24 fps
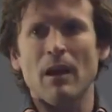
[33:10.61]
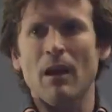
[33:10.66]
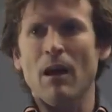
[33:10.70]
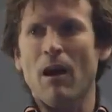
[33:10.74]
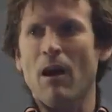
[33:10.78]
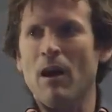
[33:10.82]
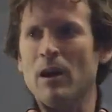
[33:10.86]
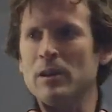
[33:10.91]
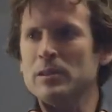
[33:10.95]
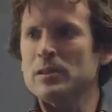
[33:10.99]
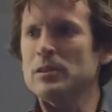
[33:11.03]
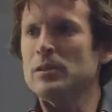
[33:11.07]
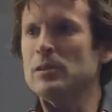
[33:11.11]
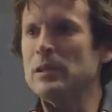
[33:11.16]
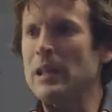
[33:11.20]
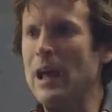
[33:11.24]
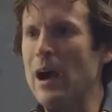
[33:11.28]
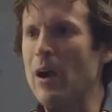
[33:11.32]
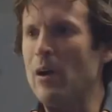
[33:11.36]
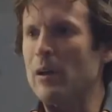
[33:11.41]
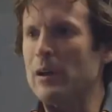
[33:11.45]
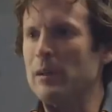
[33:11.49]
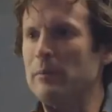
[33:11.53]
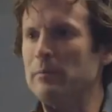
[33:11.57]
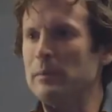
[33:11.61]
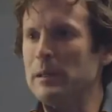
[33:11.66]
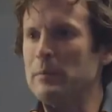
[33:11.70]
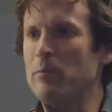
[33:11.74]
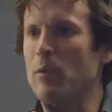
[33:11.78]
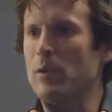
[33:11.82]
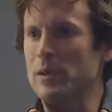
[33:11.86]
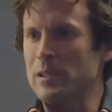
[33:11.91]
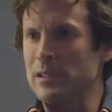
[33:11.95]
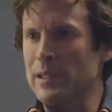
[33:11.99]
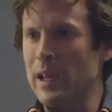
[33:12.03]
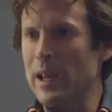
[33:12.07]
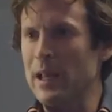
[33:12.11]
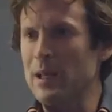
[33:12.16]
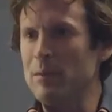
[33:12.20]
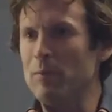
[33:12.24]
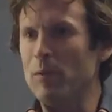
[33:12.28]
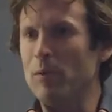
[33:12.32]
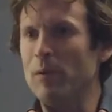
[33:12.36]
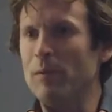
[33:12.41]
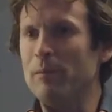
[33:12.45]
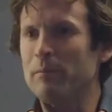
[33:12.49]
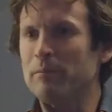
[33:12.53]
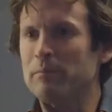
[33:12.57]
Also, you now can be more
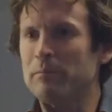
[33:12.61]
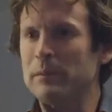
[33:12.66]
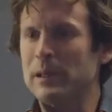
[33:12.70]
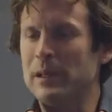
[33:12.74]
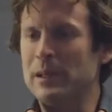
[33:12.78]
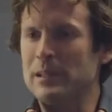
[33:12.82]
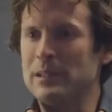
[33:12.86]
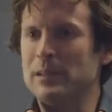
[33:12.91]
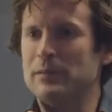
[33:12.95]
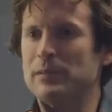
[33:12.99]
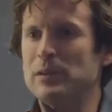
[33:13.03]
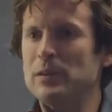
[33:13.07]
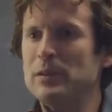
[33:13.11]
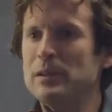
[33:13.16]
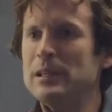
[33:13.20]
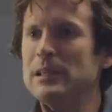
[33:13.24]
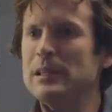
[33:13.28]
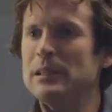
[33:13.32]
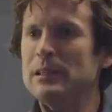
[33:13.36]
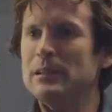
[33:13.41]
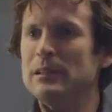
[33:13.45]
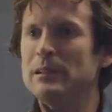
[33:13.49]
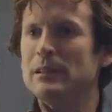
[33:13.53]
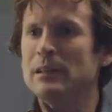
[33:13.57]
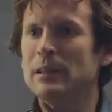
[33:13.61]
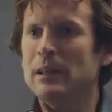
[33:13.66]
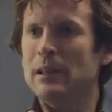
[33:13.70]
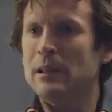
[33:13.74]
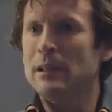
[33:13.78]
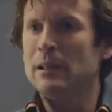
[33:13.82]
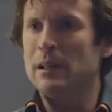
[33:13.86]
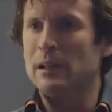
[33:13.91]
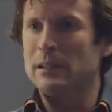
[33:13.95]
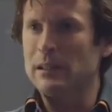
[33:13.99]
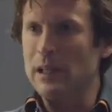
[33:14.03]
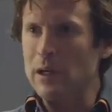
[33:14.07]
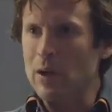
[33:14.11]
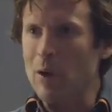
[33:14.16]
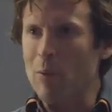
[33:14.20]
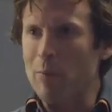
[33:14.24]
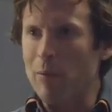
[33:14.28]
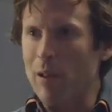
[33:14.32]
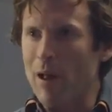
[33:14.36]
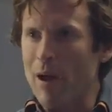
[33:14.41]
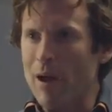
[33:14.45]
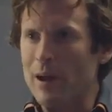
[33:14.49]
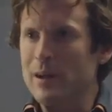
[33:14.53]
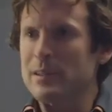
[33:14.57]
scalable. Because if you need like Lego
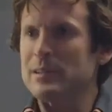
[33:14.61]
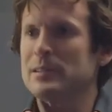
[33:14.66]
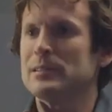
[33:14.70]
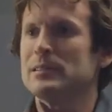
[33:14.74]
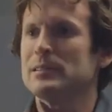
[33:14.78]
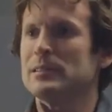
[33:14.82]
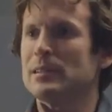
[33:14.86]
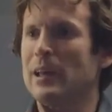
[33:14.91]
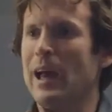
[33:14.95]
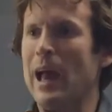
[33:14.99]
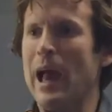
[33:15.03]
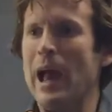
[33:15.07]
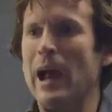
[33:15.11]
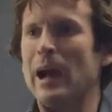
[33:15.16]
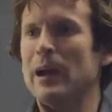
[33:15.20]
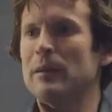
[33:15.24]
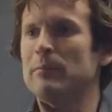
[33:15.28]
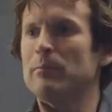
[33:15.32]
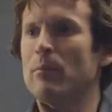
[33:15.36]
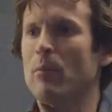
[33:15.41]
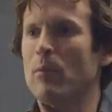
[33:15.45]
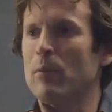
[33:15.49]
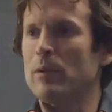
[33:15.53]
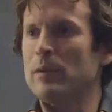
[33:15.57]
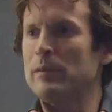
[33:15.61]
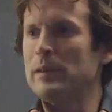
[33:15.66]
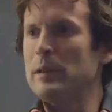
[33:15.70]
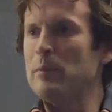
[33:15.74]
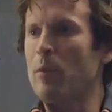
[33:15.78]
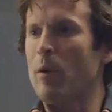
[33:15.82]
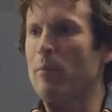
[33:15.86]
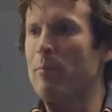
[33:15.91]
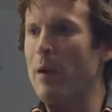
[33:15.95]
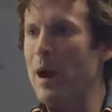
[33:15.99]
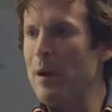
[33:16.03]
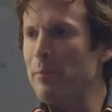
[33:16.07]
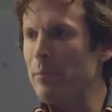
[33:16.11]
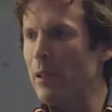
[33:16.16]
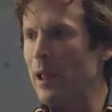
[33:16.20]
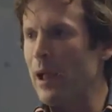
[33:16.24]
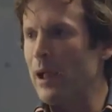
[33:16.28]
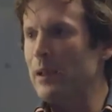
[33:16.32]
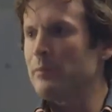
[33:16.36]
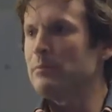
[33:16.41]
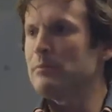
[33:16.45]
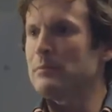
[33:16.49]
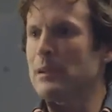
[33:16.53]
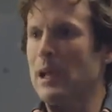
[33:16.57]
blocks to add, if you need more
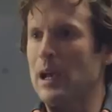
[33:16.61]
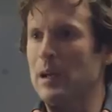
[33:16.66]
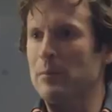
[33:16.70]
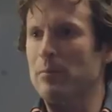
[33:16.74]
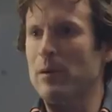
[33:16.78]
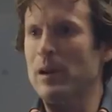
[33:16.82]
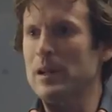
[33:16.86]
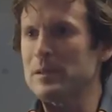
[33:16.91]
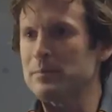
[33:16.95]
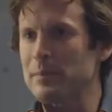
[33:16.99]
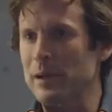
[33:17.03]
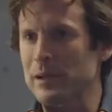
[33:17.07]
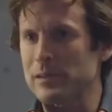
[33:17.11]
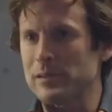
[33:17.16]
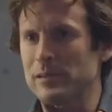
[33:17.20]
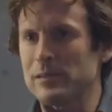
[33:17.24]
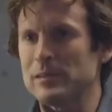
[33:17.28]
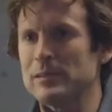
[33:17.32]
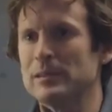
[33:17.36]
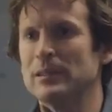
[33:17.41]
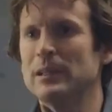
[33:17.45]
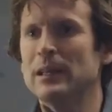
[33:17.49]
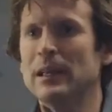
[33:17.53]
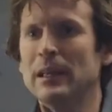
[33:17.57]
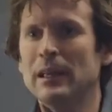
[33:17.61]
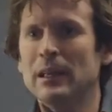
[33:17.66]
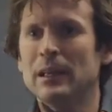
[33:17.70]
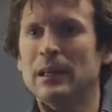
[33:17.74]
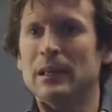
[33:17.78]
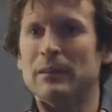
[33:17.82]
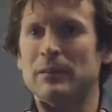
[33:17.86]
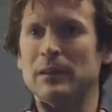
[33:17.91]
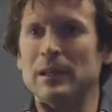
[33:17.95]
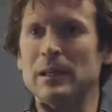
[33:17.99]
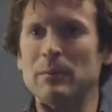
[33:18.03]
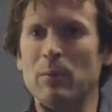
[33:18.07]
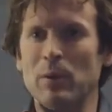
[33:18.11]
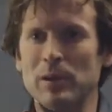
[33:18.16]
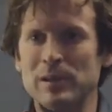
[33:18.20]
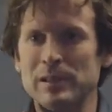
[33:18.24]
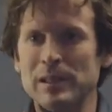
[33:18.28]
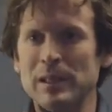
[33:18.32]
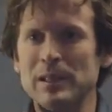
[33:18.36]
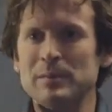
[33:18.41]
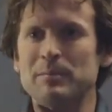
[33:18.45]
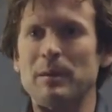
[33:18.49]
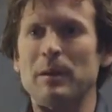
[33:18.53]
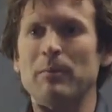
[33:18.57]
pipeline, add prospectors. If you need more
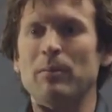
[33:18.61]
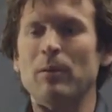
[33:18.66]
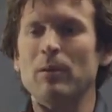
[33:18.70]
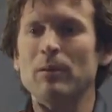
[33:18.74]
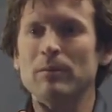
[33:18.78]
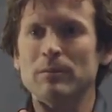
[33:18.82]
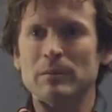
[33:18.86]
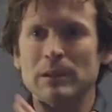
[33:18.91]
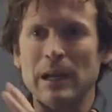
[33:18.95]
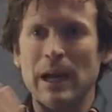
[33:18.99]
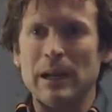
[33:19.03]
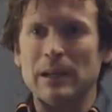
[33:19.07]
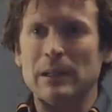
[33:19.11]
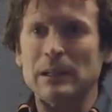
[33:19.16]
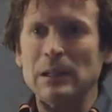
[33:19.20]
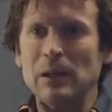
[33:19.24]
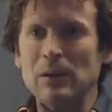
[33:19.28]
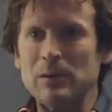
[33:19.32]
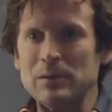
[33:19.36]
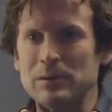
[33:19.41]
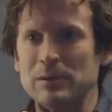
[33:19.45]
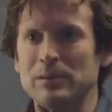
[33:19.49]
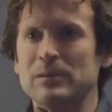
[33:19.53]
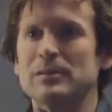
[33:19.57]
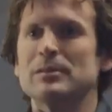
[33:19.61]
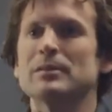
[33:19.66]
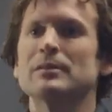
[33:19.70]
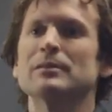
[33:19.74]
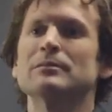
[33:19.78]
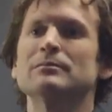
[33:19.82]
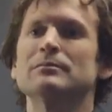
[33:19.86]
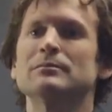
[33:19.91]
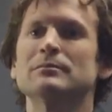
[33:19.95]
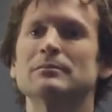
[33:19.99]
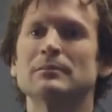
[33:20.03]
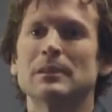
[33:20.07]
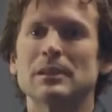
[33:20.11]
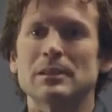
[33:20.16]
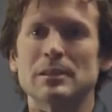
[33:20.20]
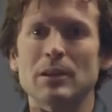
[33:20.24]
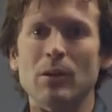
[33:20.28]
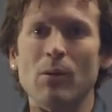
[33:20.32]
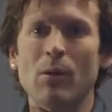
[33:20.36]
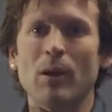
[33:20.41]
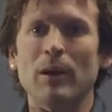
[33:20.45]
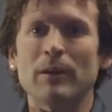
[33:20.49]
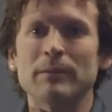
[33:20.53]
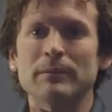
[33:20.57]
salespeople, add closers, and
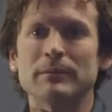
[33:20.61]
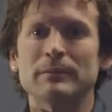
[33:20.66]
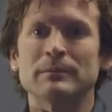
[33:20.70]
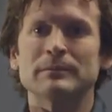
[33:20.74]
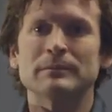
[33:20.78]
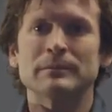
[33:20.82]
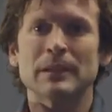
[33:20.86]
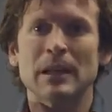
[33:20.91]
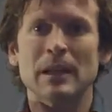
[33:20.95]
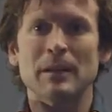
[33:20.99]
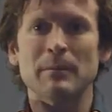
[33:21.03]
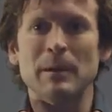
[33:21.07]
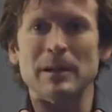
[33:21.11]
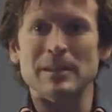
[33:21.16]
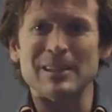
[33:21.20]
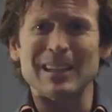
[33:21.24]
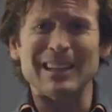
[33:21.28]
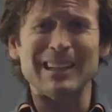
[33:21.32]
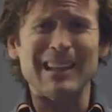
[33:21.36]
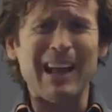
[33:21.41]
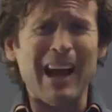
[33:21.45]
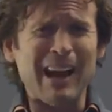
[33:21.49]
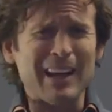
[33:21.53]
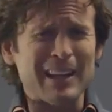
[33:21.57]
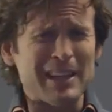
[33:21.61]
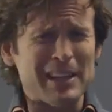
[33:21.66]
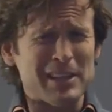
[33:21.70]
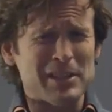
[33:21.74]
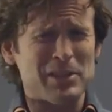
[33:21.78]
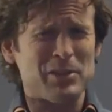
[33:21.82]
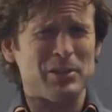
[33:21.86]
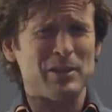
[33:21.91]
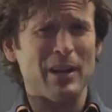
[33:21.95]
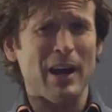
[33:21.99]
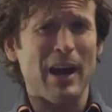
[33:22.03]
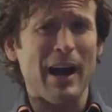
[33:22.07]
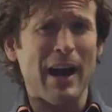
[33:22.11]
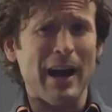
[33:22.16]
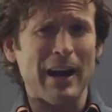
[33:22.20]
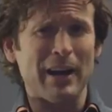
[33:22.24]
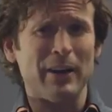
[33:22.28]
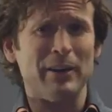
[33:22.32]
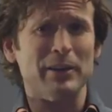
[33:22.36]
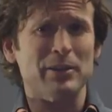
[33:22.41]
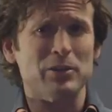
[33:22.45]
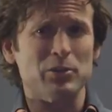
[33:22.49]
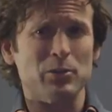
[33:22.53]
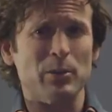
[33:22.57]
so on. It makes it a lot easier to hire
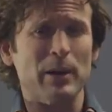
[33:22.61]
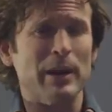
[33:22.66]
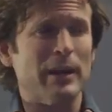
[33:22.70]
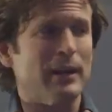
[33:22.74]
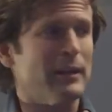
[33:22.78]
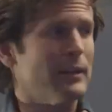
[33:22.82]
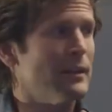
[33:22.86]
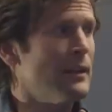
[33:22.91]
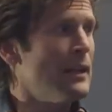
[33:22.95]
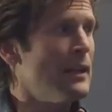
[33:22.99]
and train.